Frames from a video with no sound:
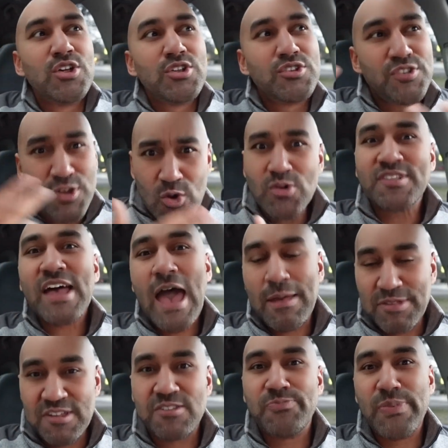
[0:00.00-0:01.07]
Two
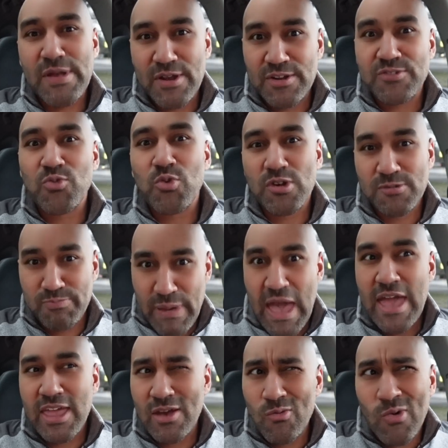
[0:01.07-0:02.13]
times experience was
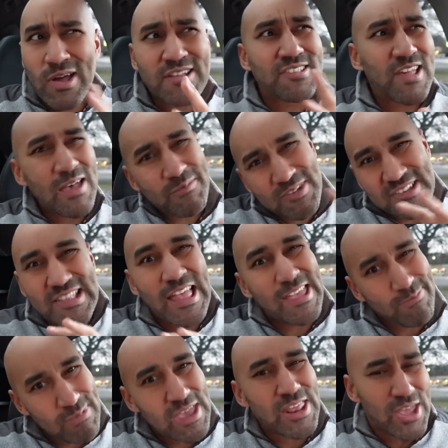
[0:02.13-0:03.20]
banging, one time it was like
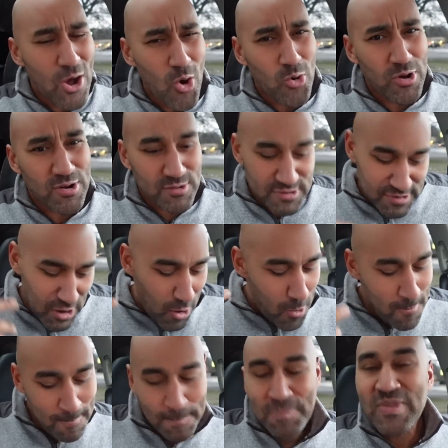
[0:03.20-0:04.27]
mediocre. So a
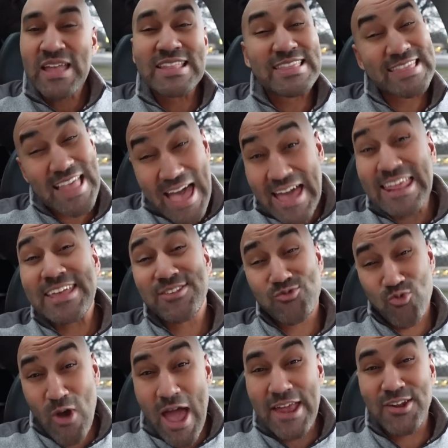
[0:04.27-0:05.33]
lot is
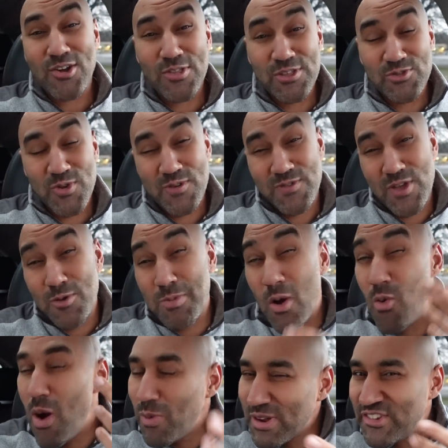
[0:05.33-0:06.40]
riding on this review. But
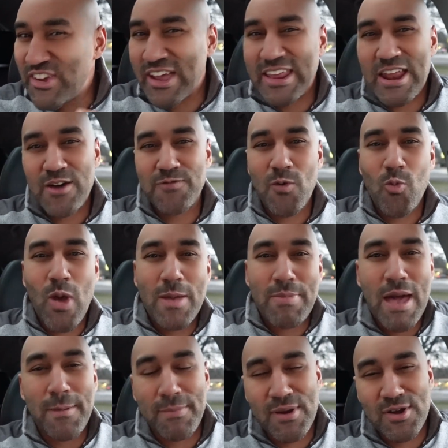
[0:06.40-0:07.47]
what we're checking out from
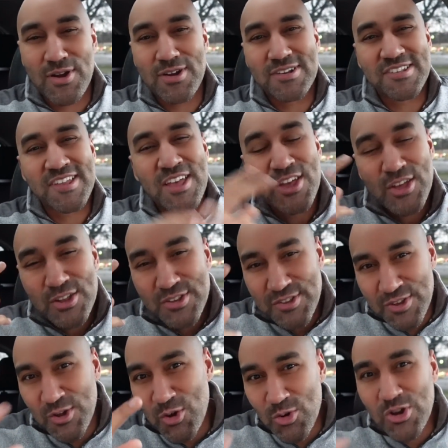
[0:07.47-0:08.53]
Wayback Burgers,
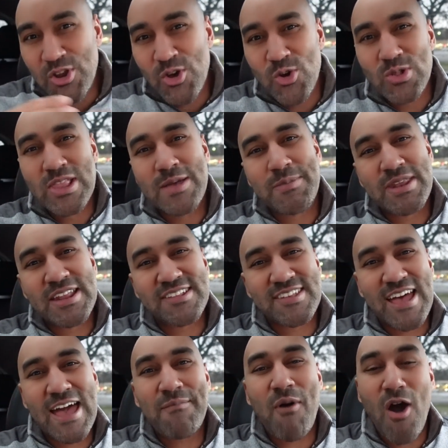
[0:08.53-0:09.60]
two new limited
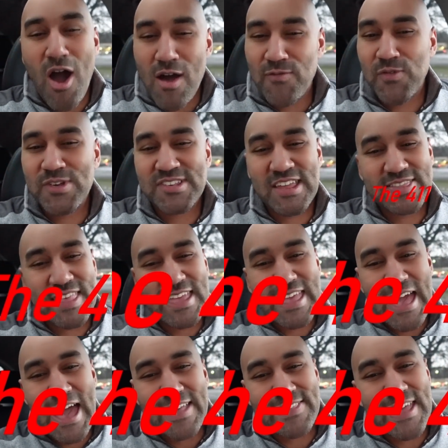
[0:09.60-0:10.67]
time offerings that they
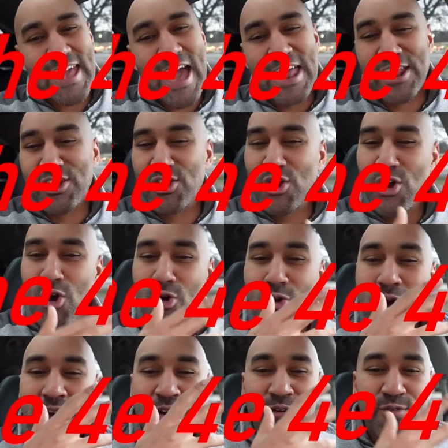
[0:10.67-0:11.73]
got. They got a new
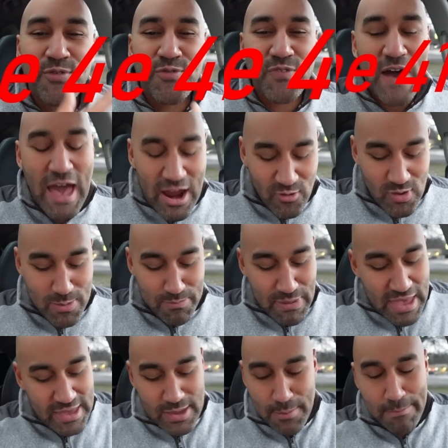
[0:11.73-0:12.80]
fiery
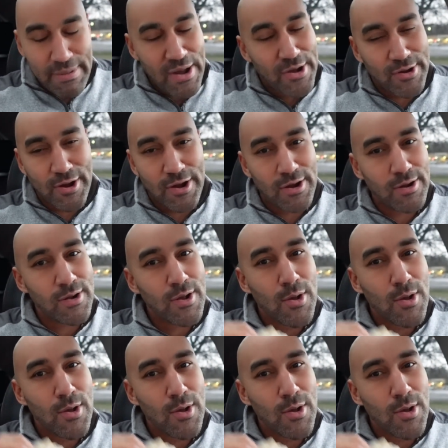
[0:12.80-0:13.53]
bacon burger.